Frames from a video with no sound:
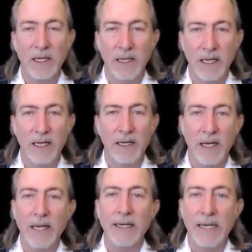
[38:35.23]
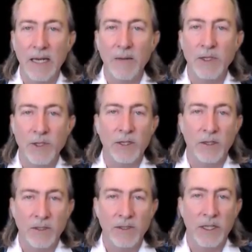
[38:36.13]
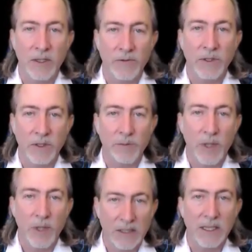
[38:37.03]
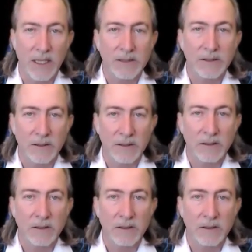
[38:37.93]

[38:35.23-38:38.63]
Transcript: and yet not damaging ourselves in the process?